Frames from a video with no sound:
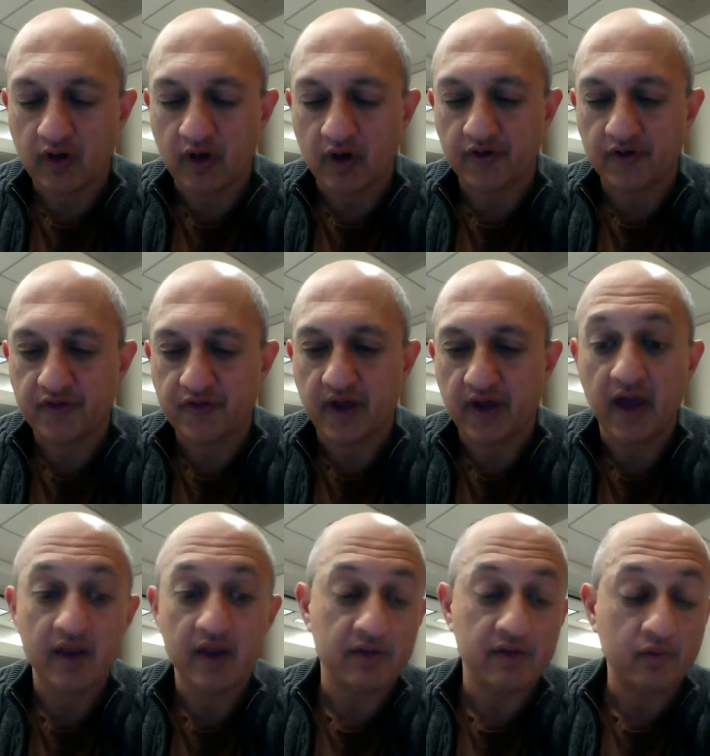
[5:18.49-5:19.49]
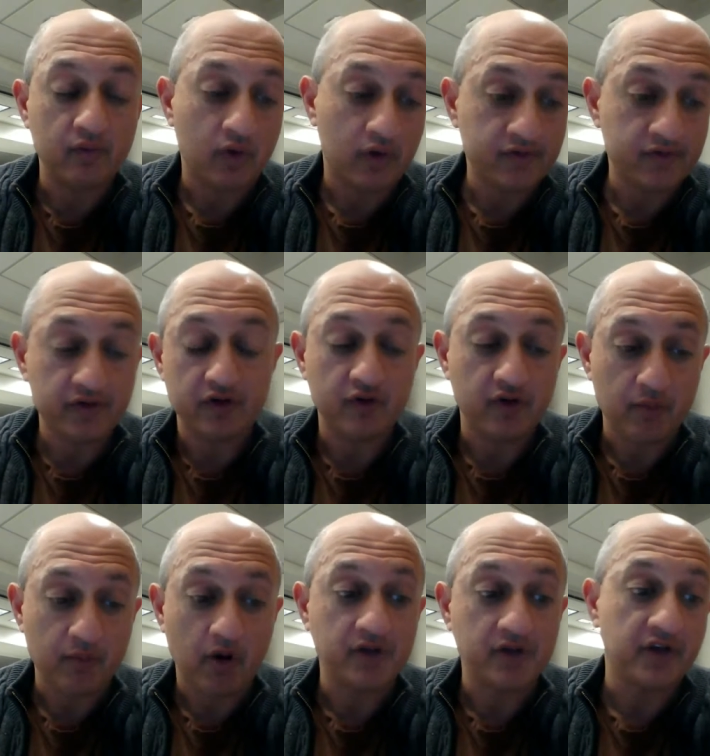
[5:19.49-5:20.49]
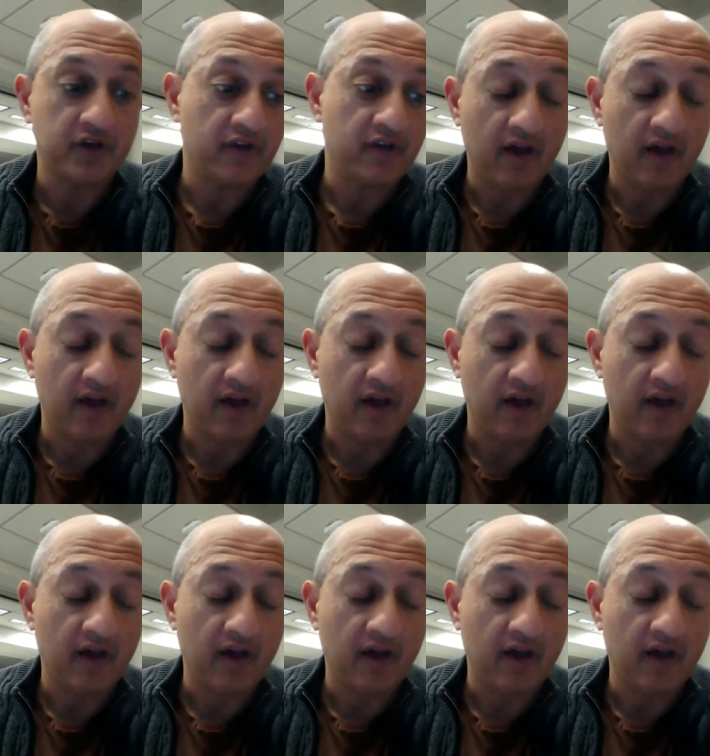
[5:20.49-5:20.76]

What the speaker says: call saying, "Hey, we're interested in doing a project.